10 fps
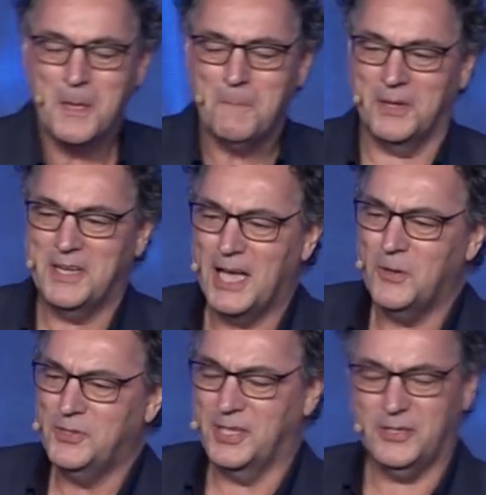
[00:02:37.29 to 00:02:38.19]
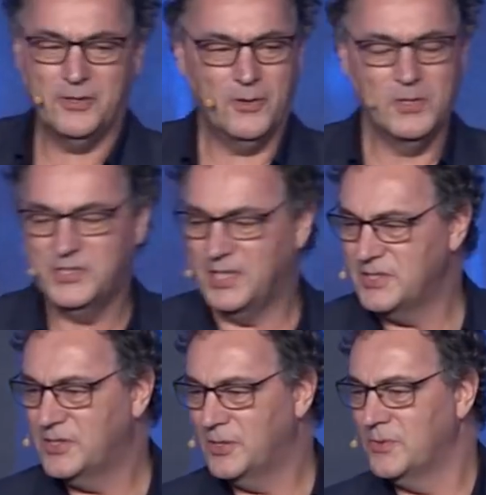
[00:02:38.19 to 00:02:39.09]
But now technology
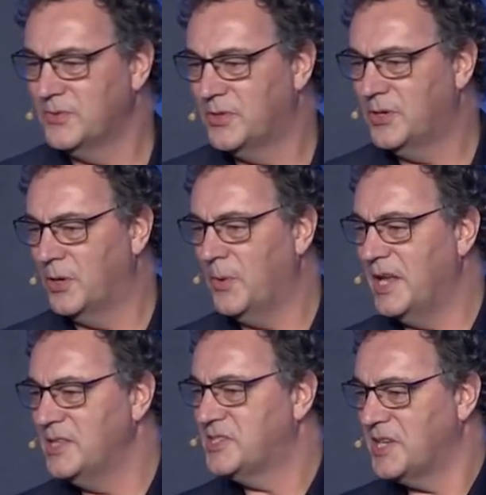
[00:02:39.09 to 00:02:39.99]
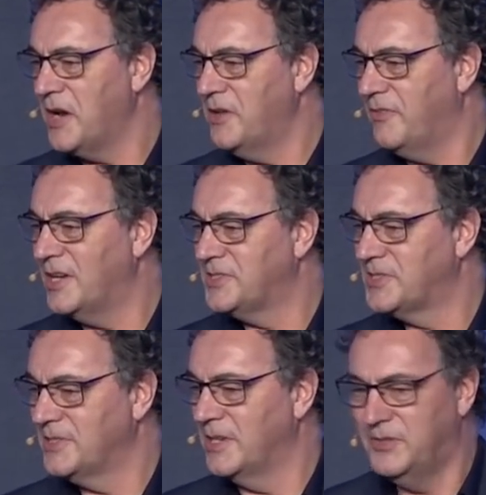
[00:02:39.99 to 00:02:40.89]
is going to go inside of us.